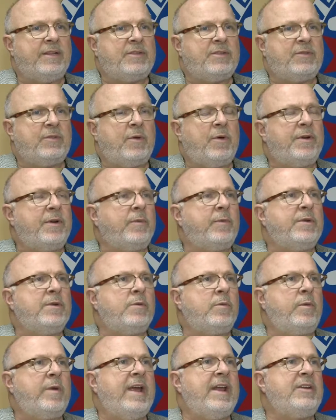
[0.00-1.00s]
It's thrown a
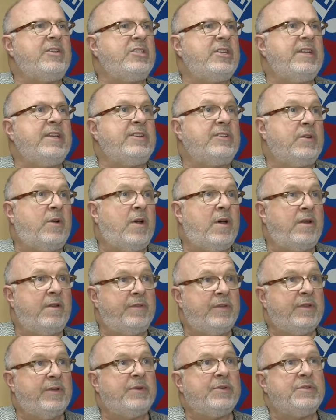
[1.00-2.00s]
real wrench into all
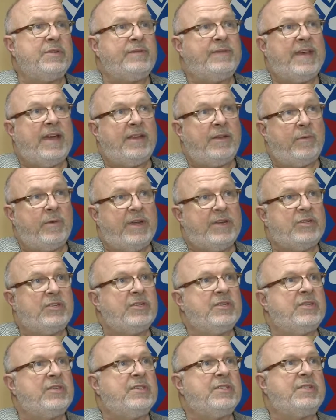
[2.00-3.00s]
of those
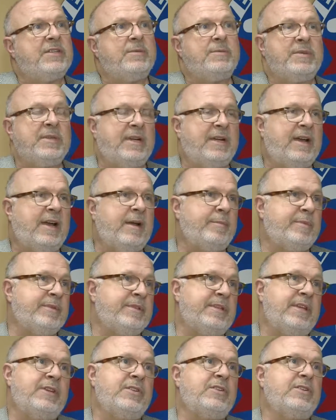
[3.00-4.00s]
evaluation systems and
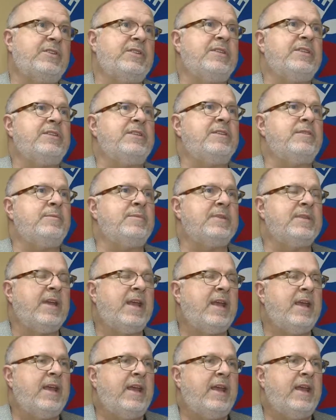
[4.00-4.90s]
compensation systems.